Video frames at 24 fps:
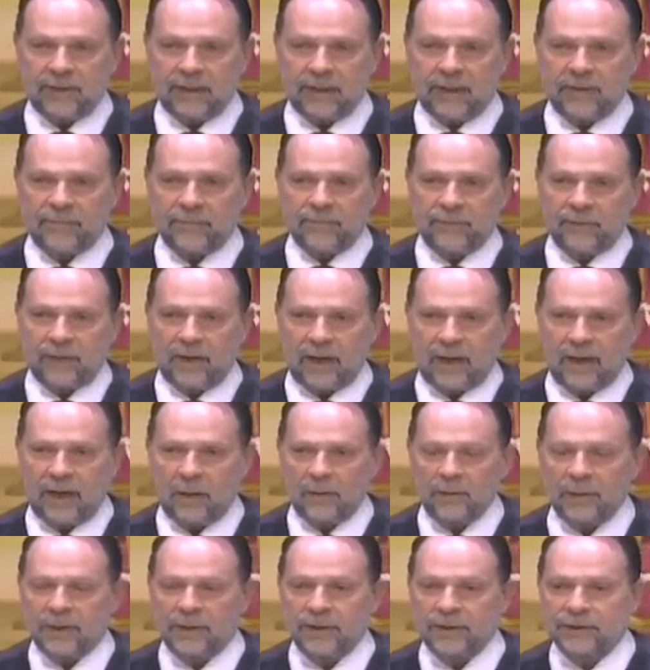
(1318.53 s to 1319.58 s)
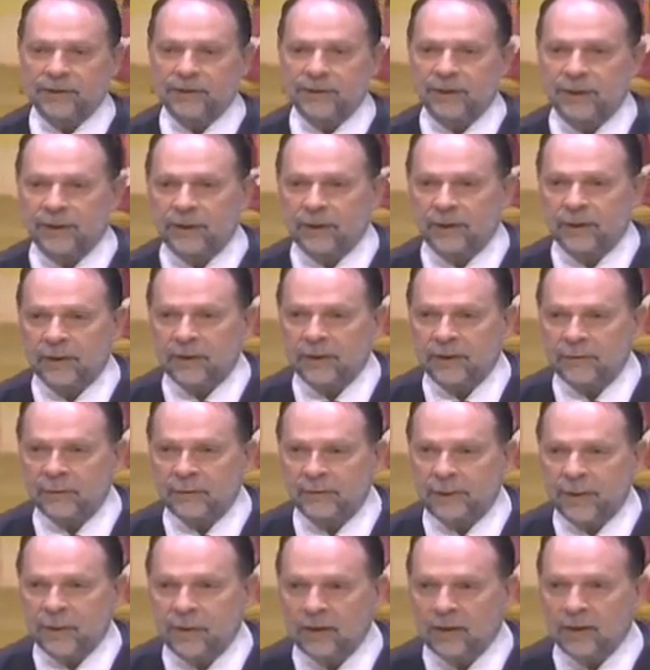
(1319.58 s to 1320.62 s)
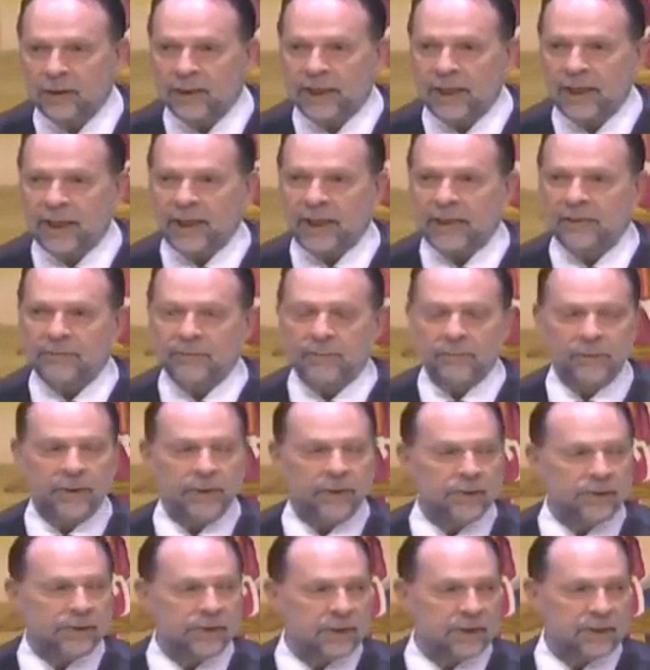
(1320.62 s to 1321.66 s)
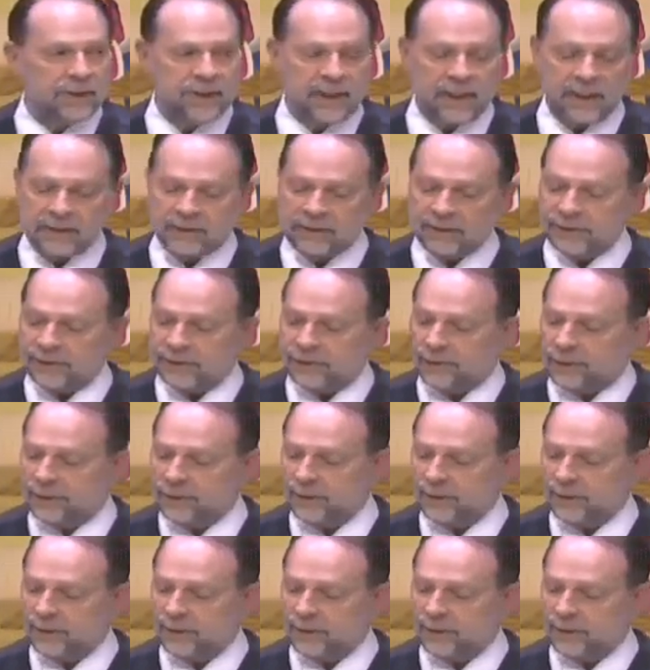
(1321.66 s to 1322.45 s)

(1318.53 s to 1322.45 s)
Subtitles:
if I would consider relocating from Houston, Texas